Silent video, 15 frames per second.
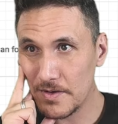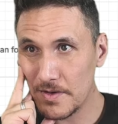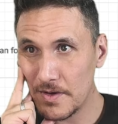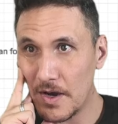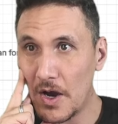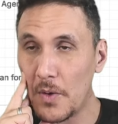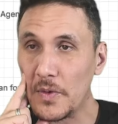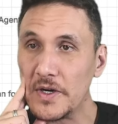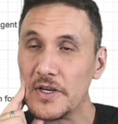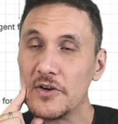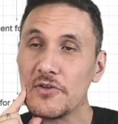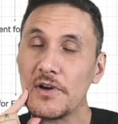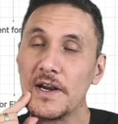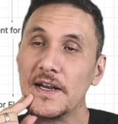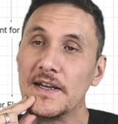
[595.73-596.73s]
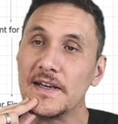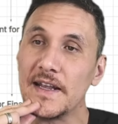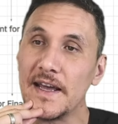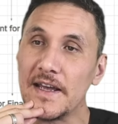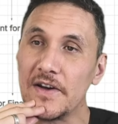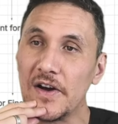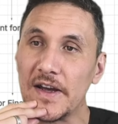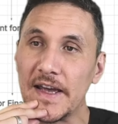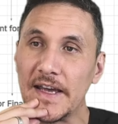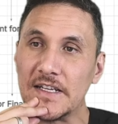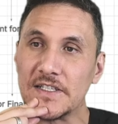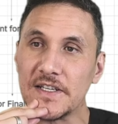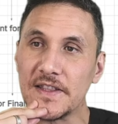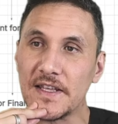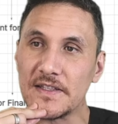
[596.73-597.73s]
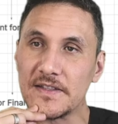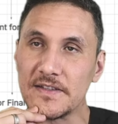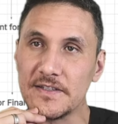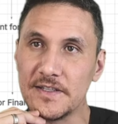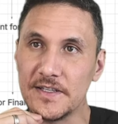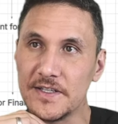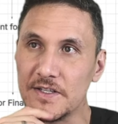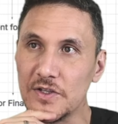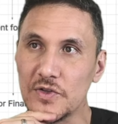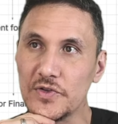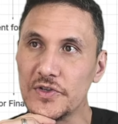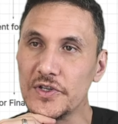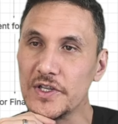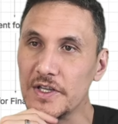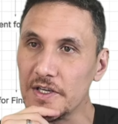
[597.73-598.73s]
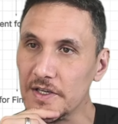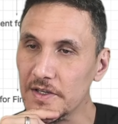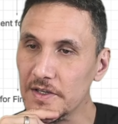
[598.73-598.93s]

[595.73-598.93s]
I want to create an AI agent that does the solutioning.